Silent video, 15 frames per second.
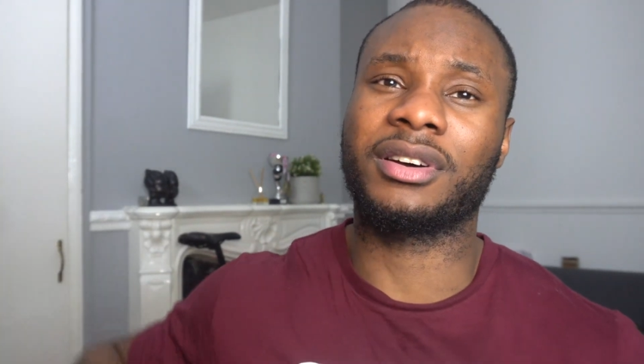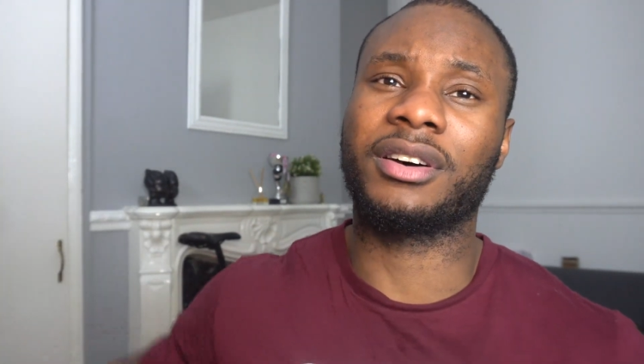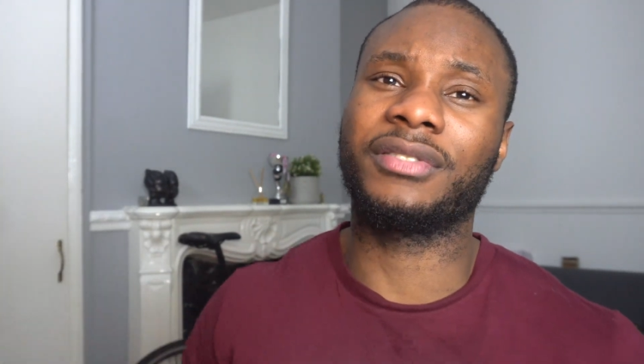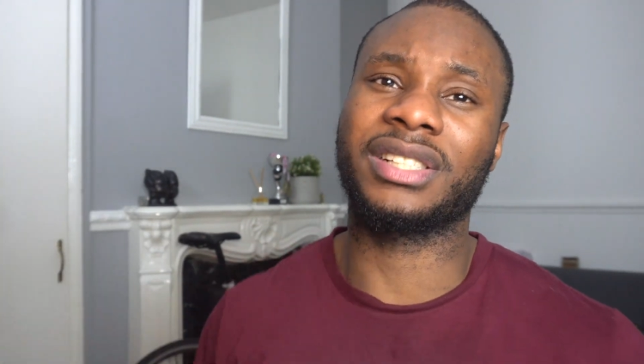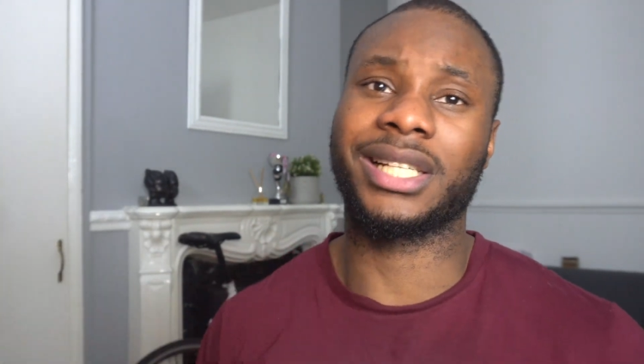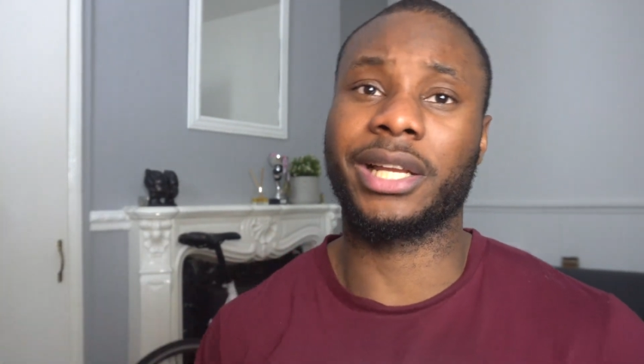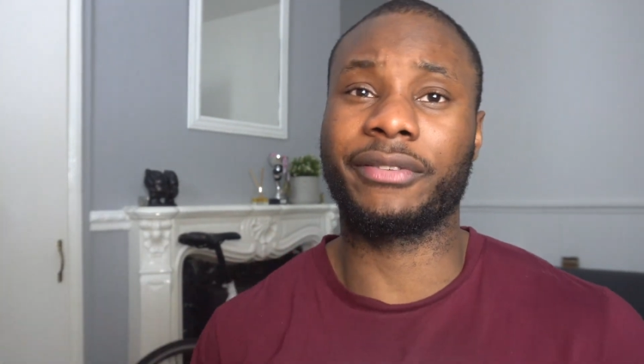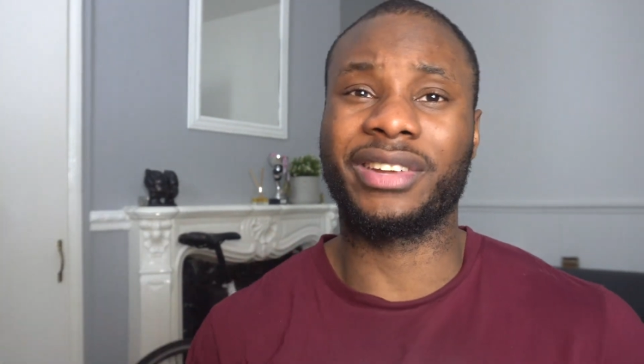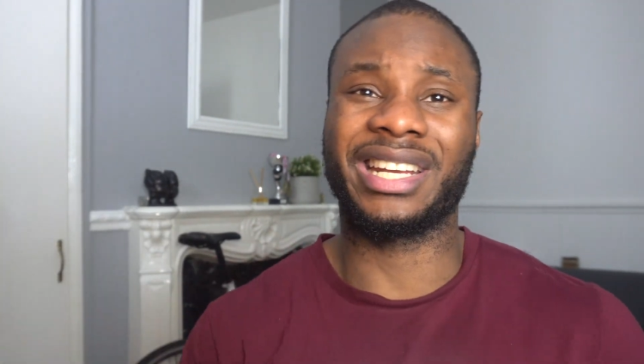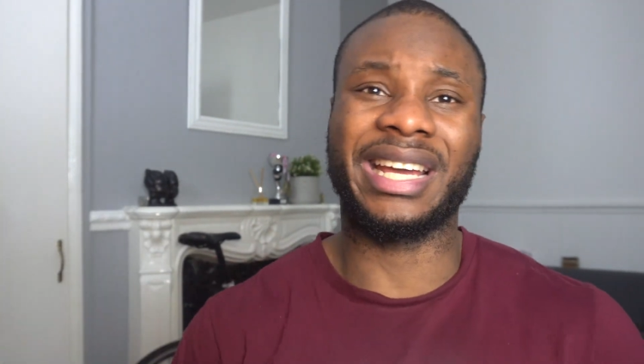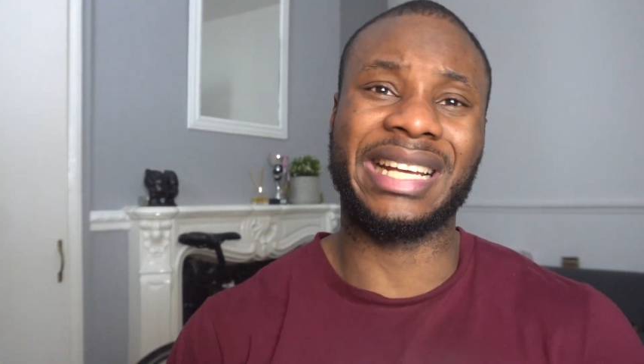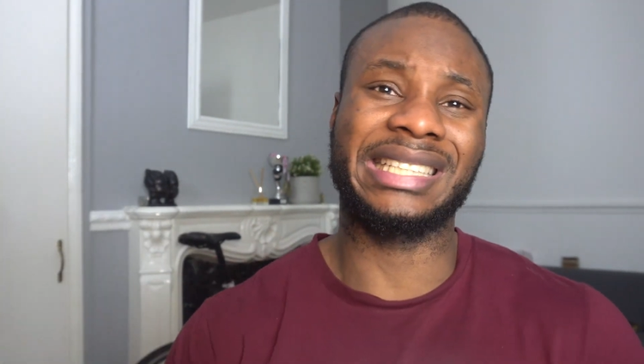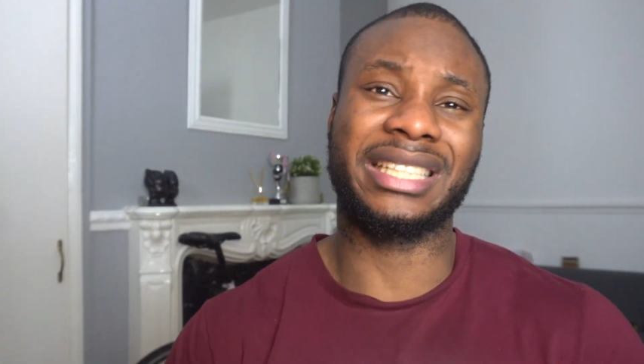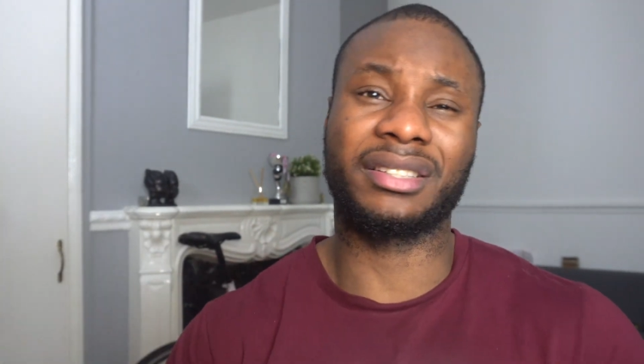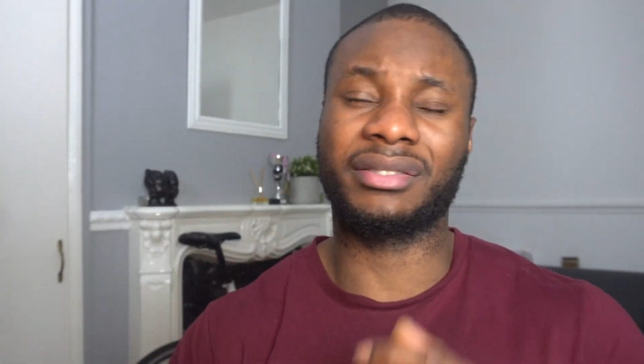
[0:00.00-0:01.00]
Obviously, if you're in
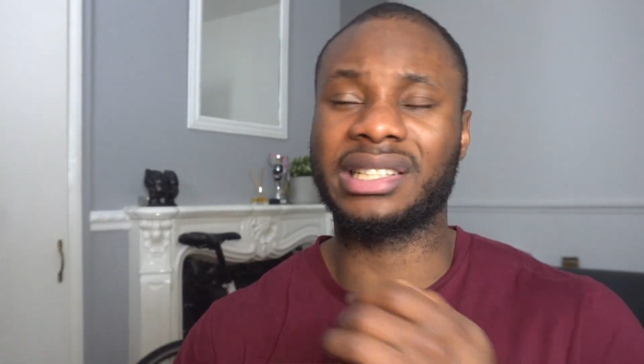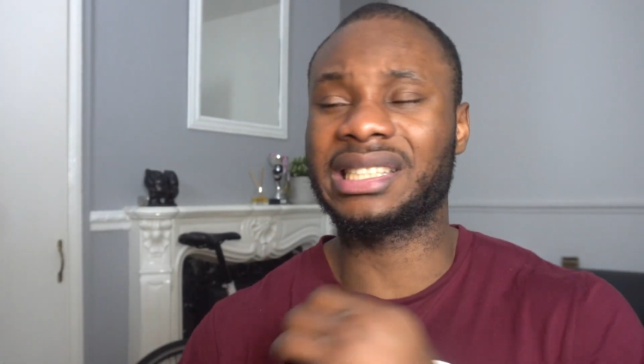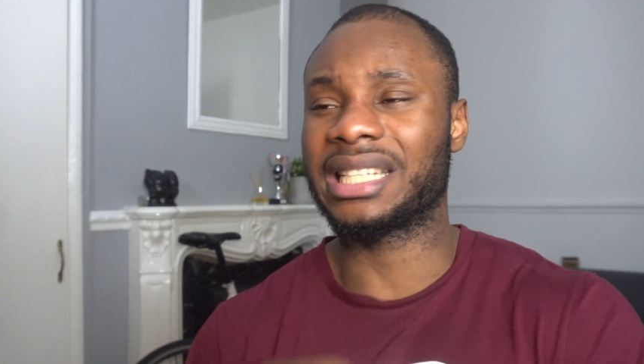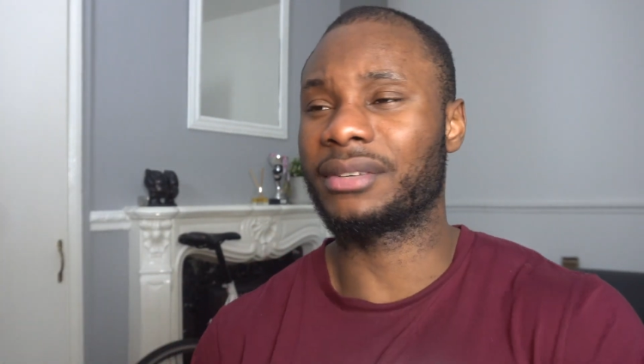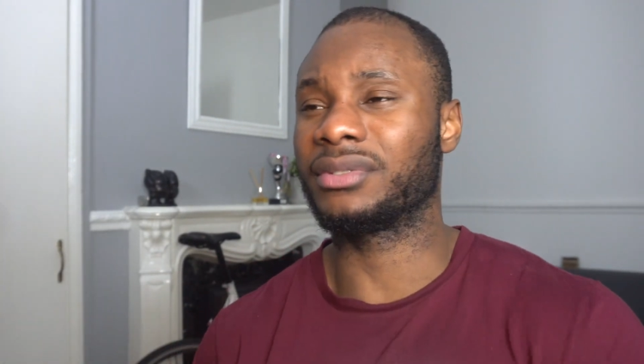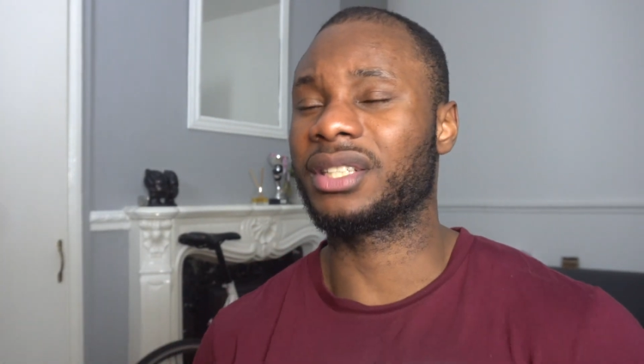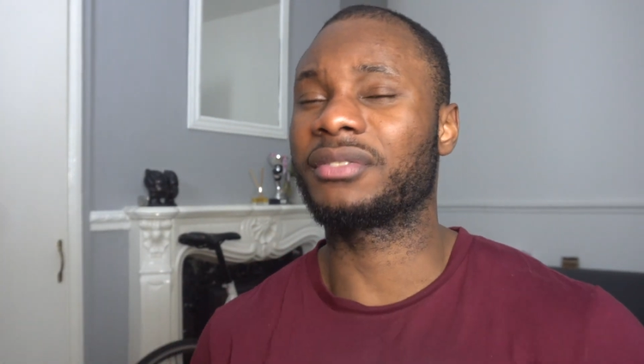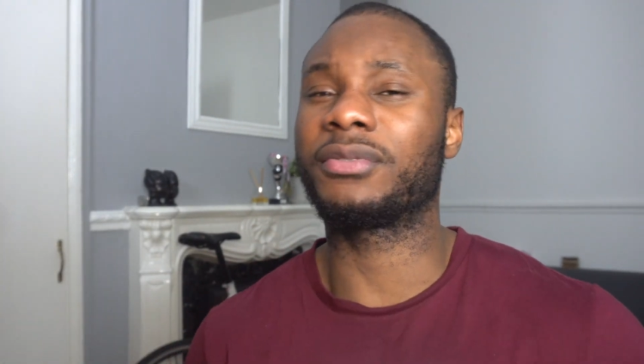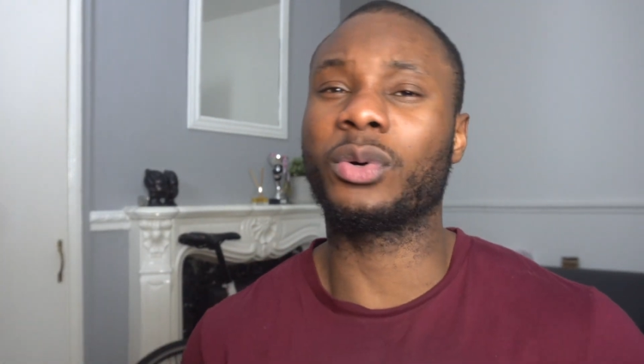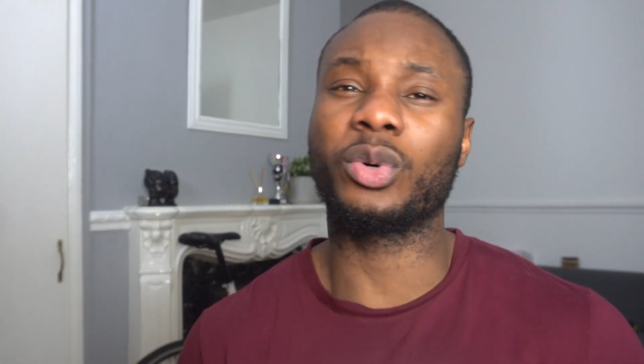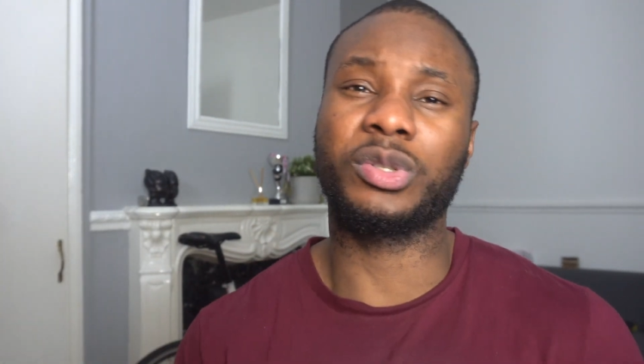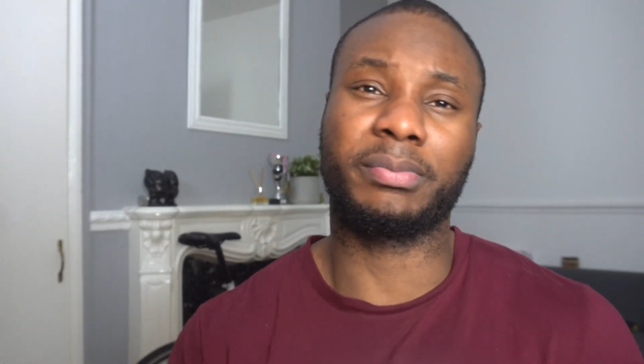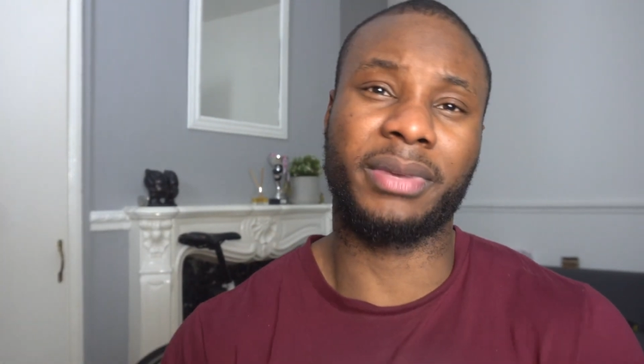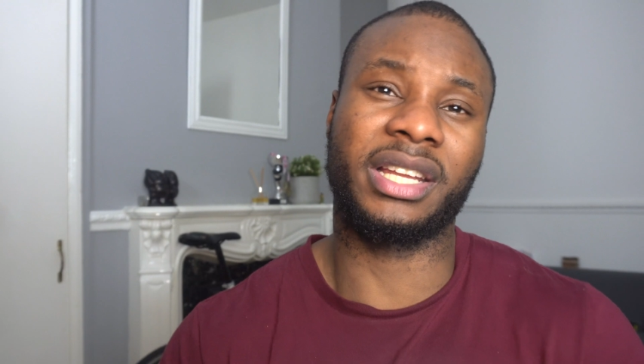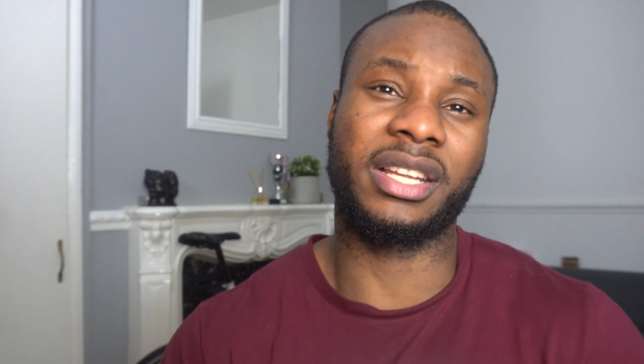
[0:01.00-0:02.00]
the 83,
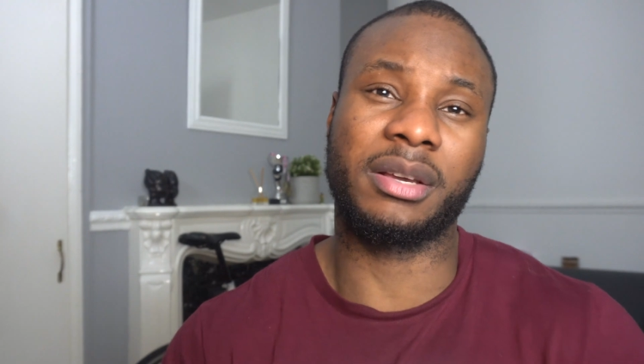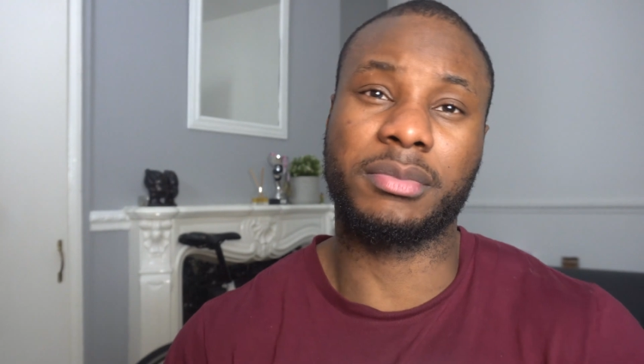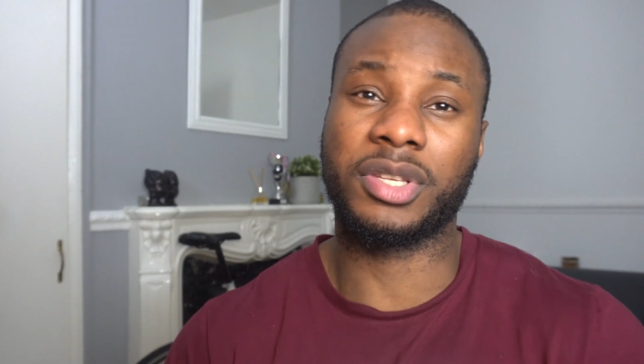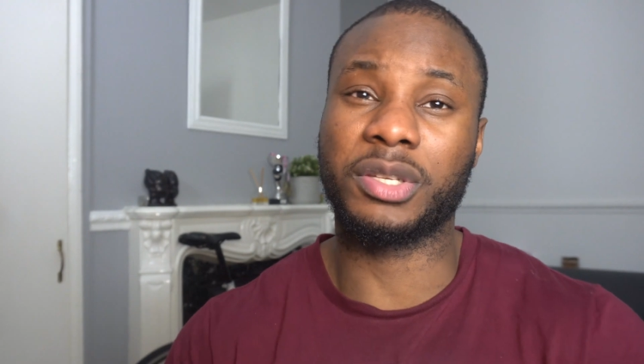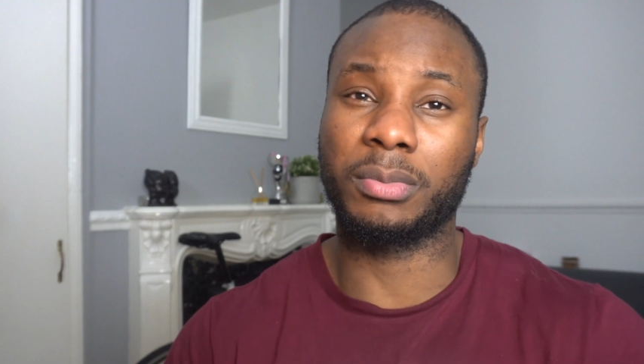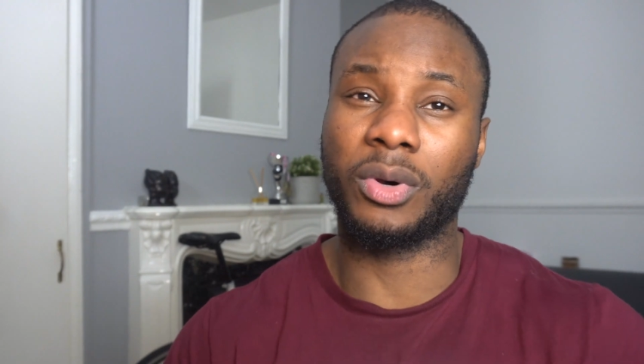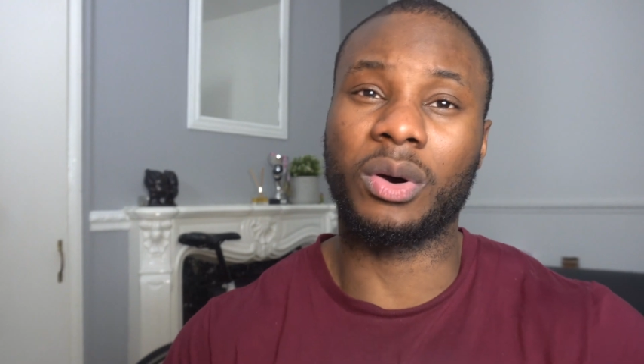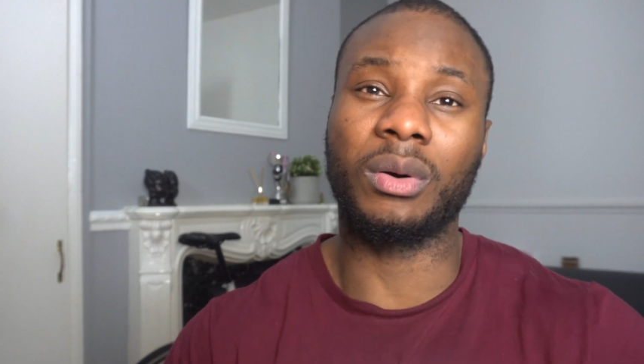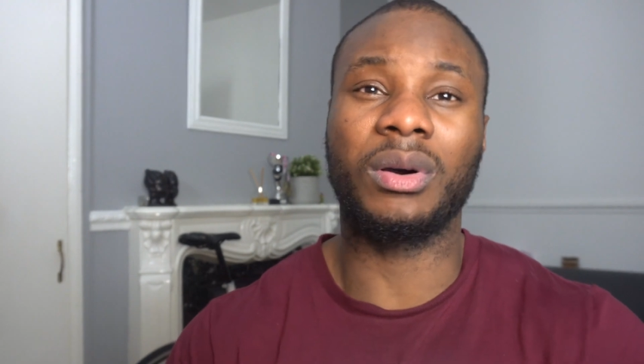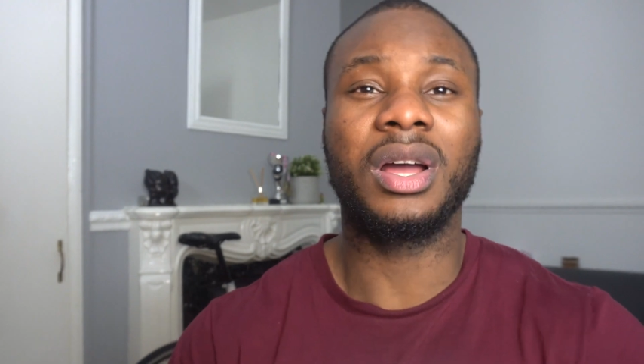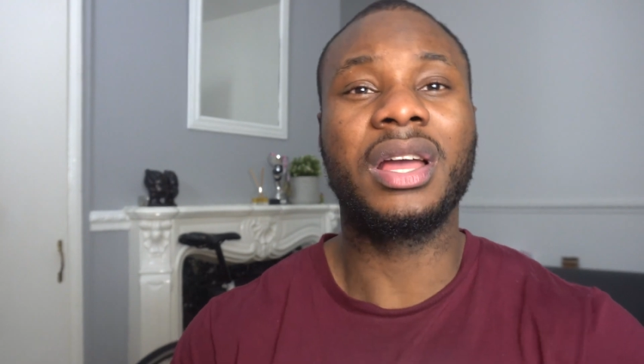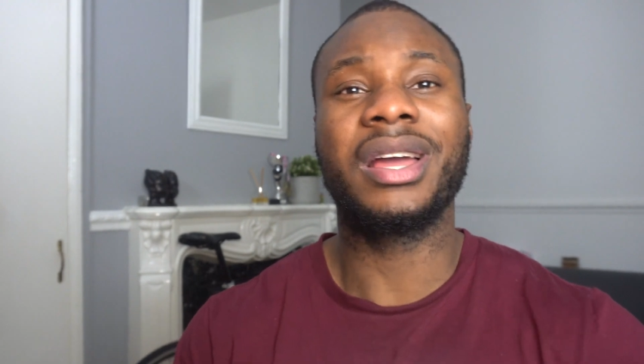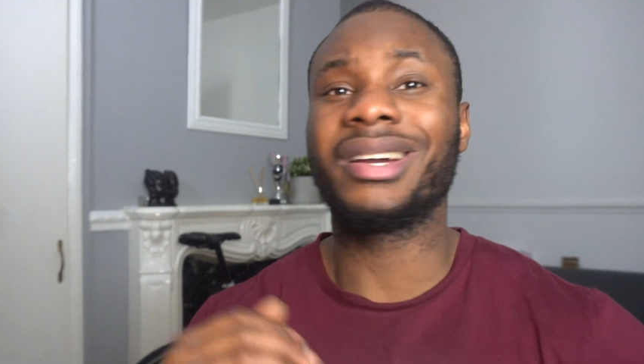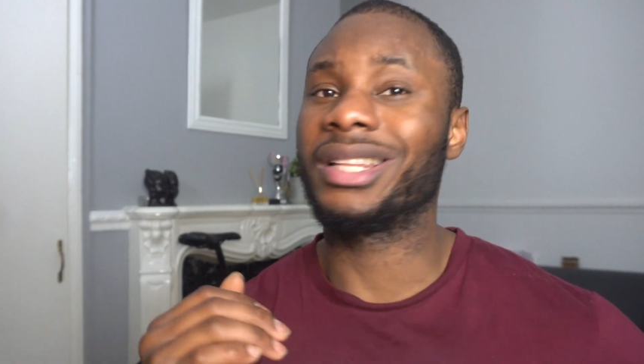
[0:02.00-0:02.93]
74s, medium, small,